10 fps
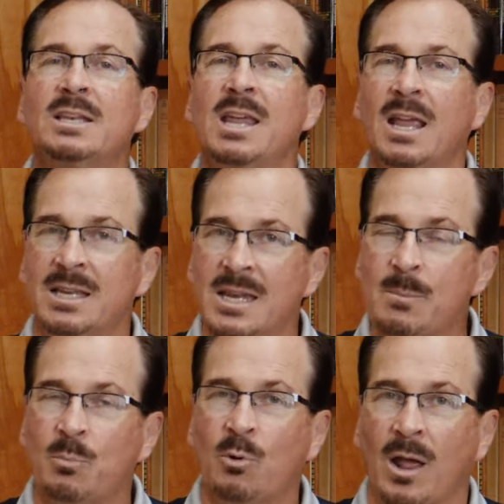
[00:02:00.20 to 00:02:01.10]
can take a
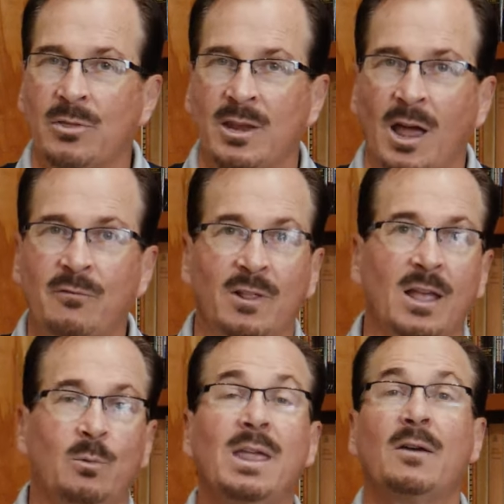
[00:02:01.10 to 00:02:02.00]
deep breath and not feel
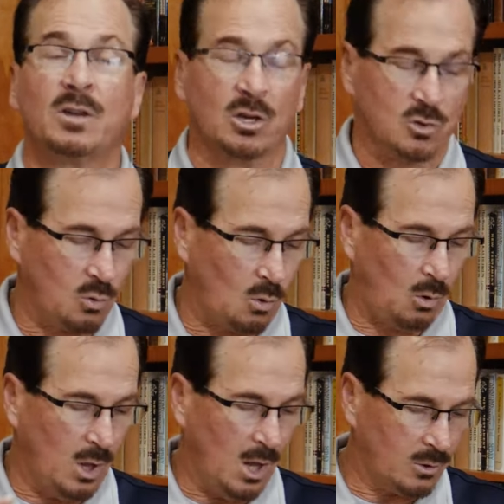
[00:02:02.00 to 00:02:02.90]
like we have to
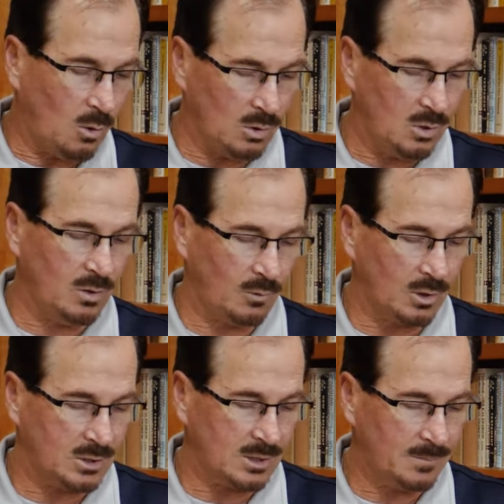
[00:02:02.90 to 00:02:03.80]
control the whole
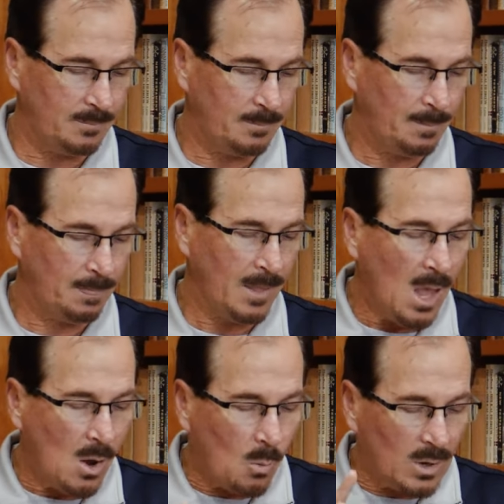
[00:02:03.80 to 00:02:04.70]
universe.
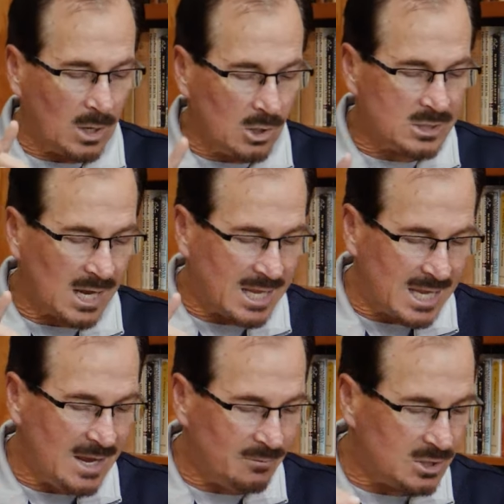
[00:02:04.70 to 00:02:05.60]
When it looks like
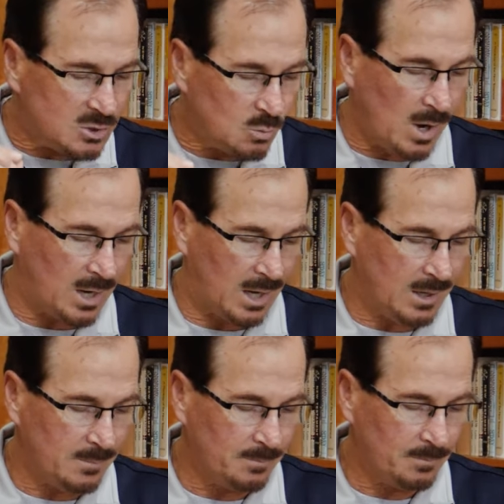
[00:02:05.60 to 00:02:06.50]
evil is
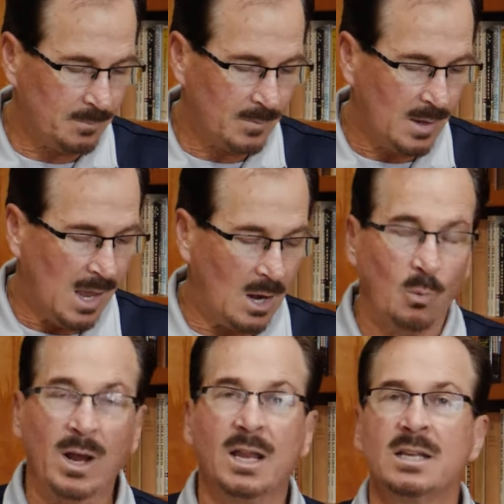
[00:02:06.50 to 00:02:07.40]
winning
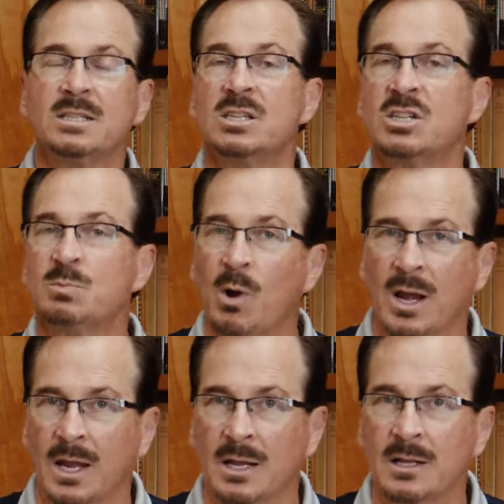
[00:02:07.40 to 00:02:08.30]
and wickedness is
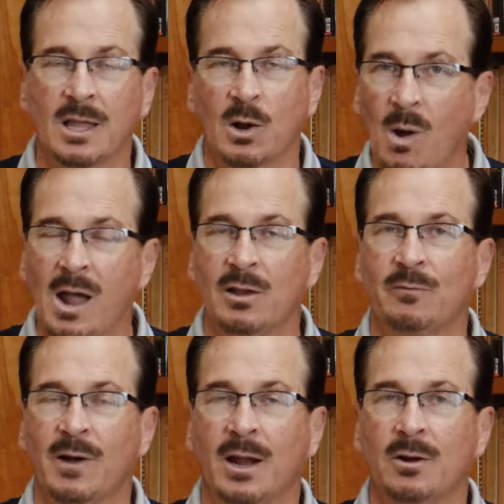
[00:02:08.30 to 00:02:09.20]
spreading like
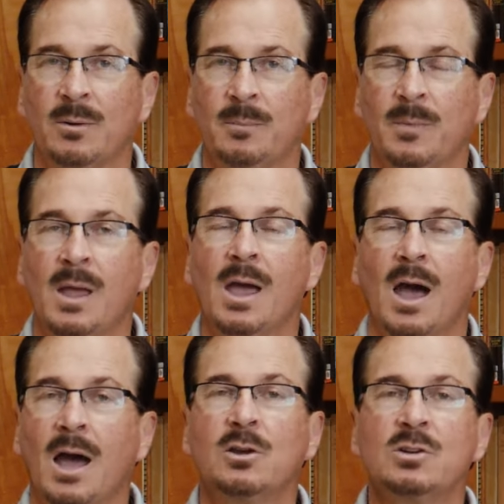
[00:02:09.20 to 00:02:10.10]
wildfire,
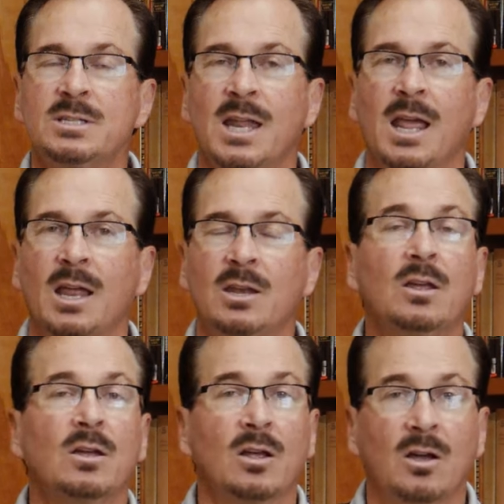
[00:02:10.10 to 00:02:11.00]
understand
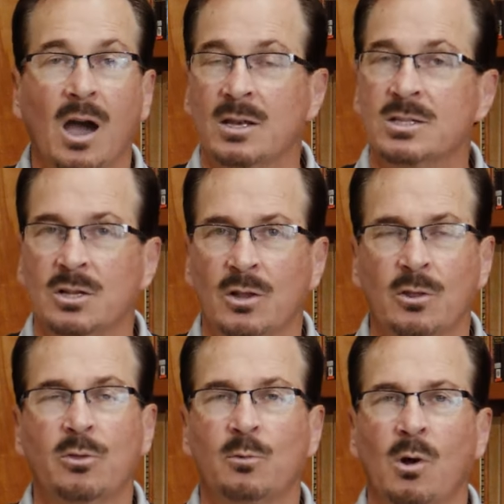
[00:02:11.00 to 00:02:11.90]
God is still on
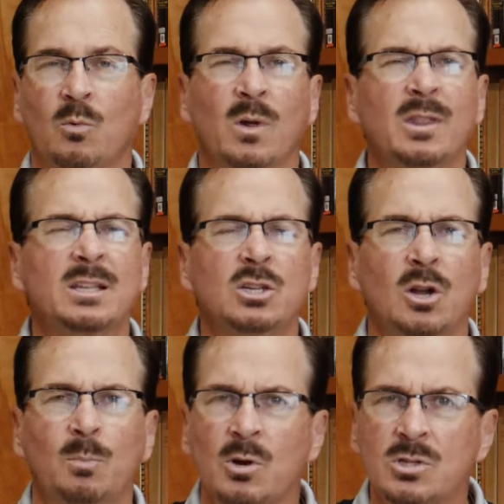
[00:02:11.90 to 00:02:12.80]
the throne. Whether that's in
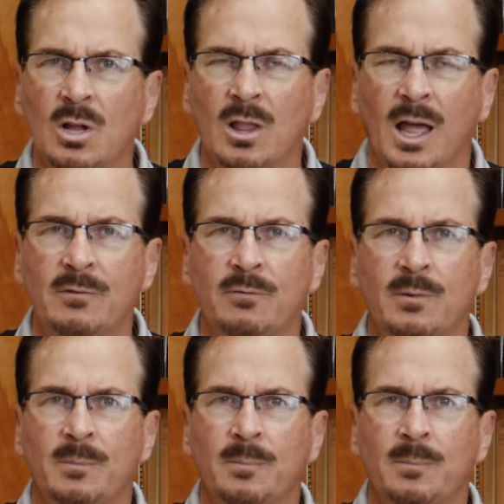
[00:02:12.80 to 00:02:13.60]
your personal life